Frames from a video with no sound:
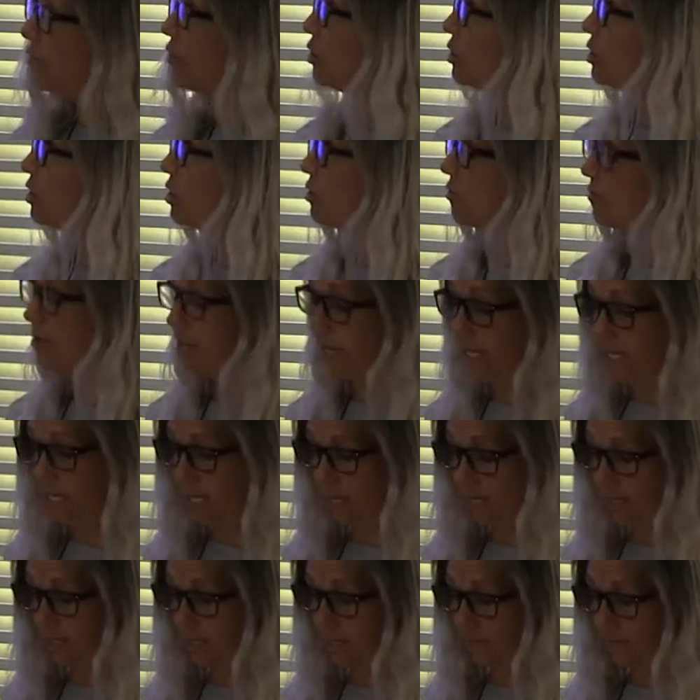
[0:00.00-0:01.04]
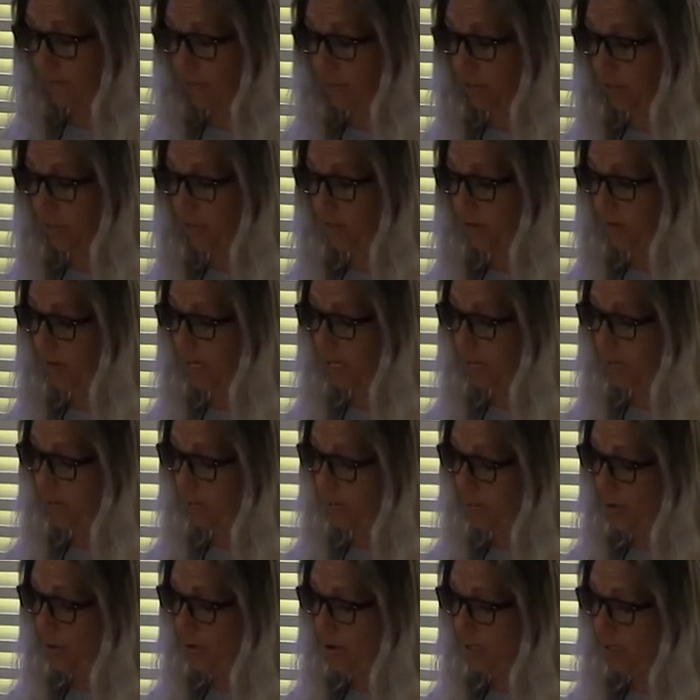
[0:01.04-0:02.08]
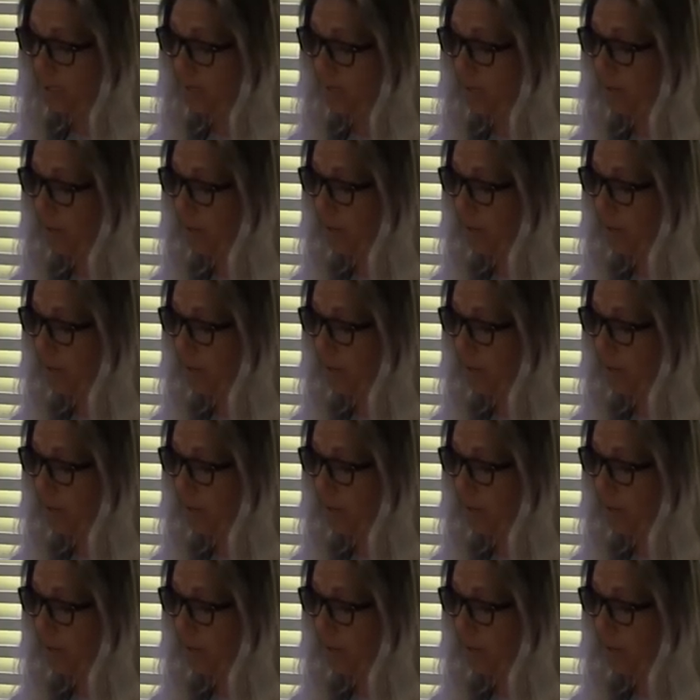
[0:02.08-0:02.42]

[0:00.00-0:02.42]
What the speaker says: first 3 years of this degree comprised of the